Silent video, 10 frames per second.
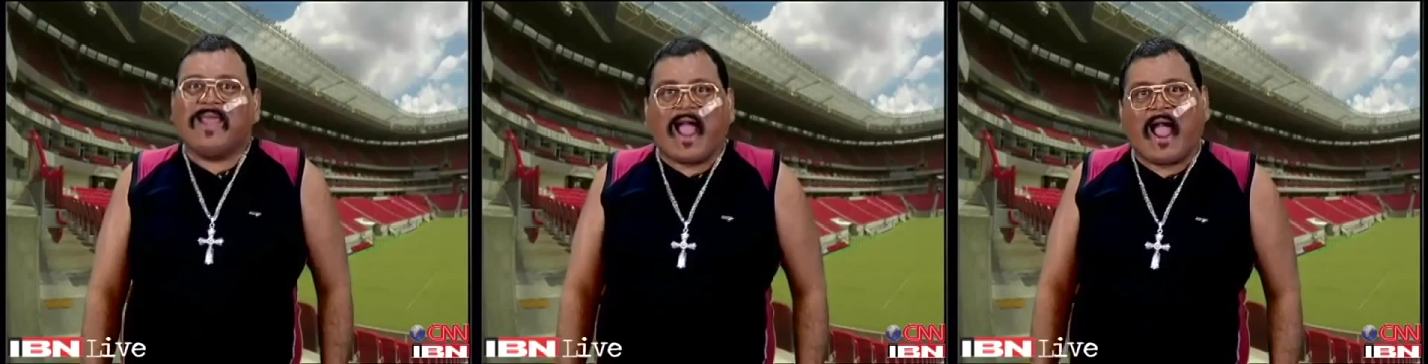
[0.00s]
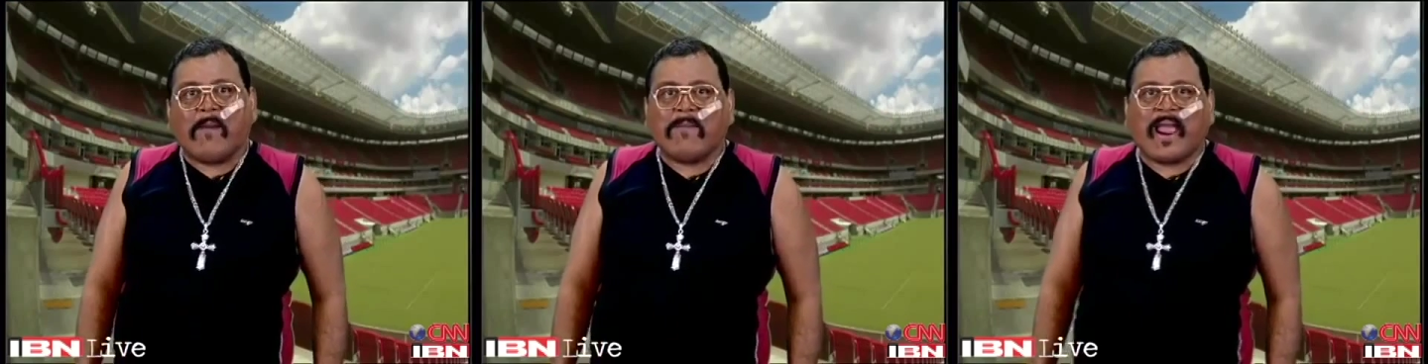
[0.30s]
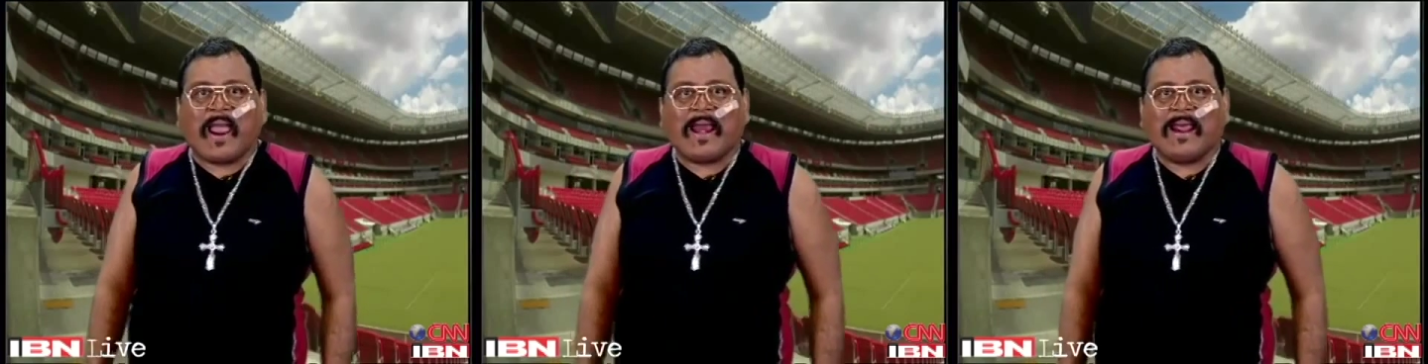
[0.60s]
Yeah,
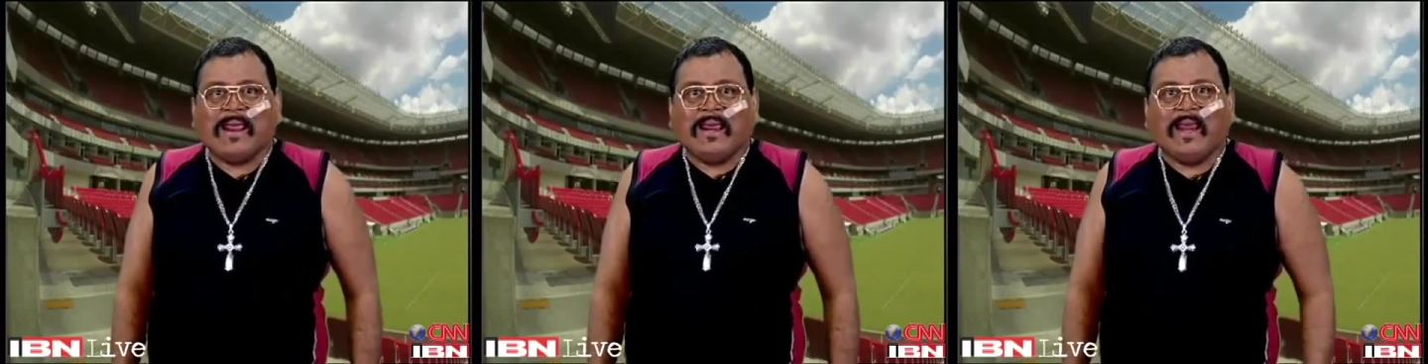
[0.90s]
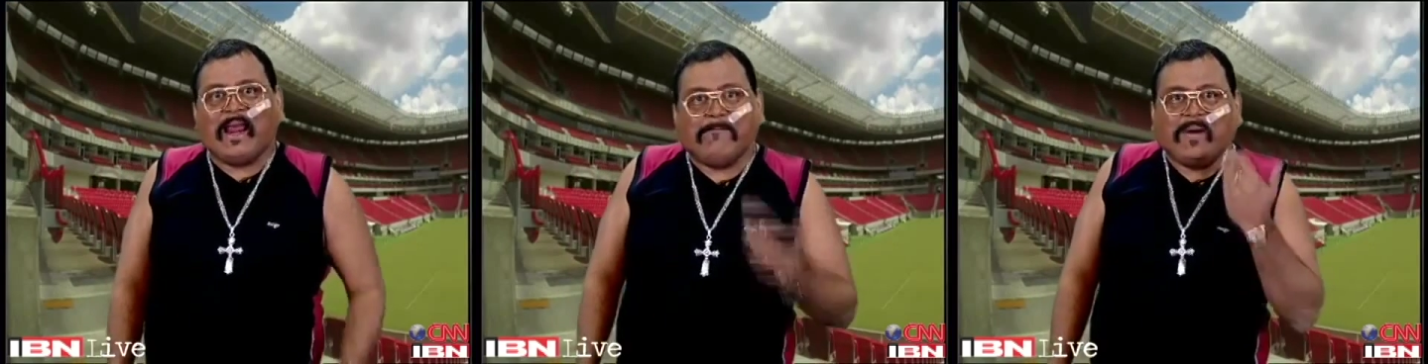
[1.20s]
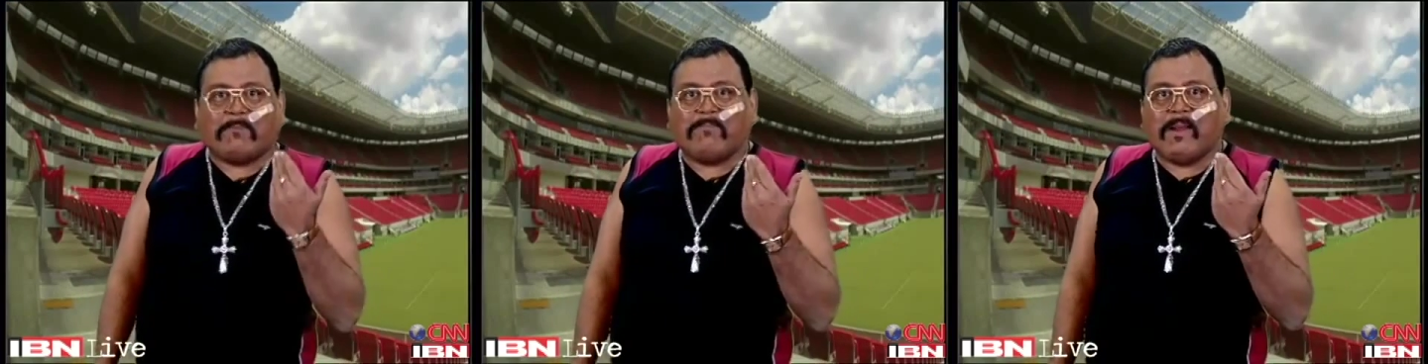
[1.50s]
man. He
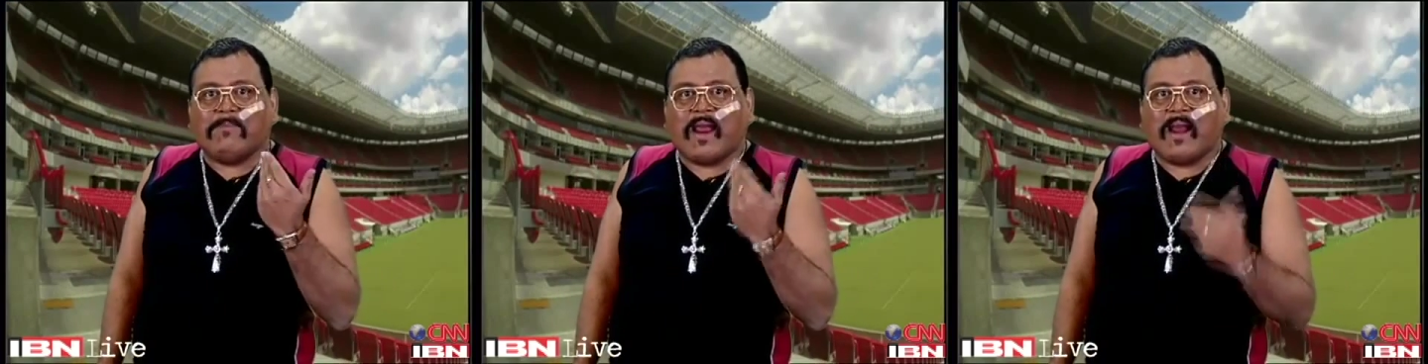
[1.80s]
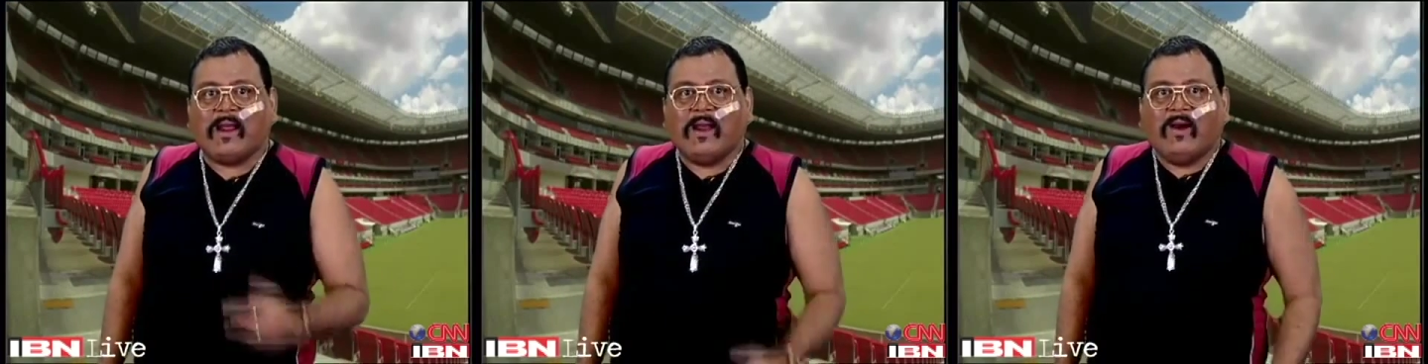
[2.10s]
bit me, man.